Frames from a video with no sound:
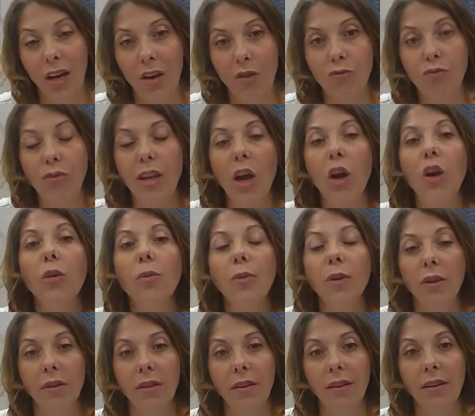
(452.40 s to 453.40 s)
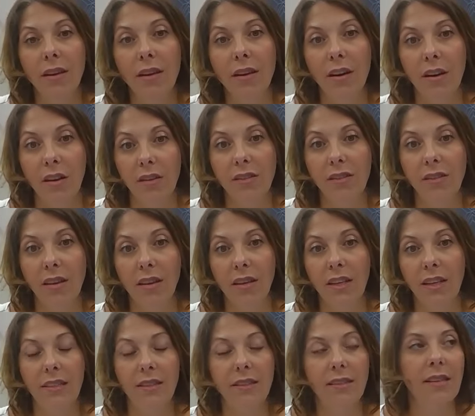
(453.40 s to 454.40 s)
reopen our
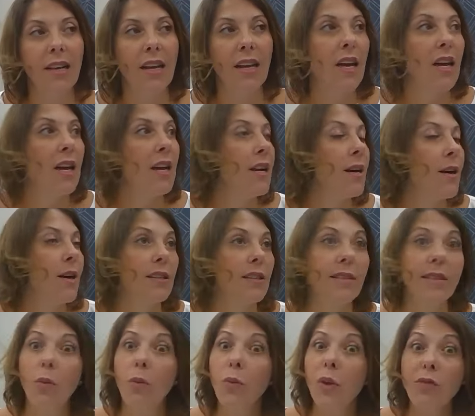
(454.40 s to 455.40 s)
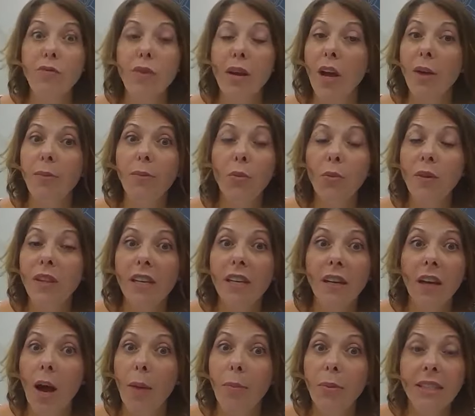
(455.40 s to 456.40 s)
sites. Some we reopened within a
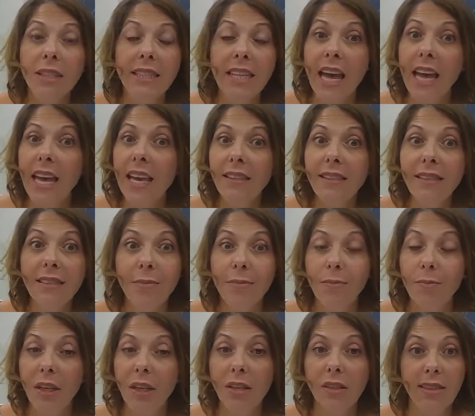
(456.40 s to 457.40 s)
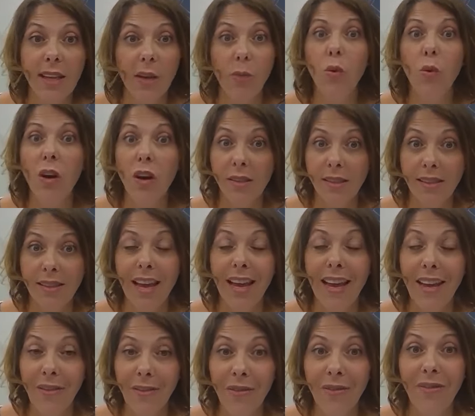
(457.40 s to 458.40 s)
couple of days because they were
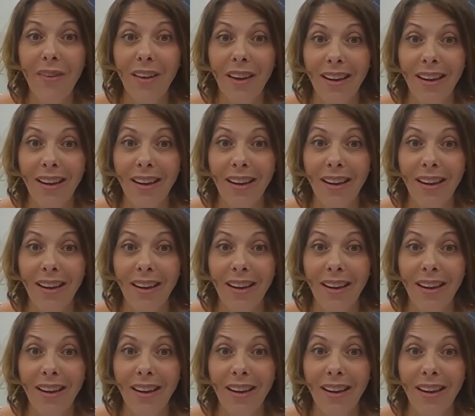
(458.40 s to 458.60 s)
safe.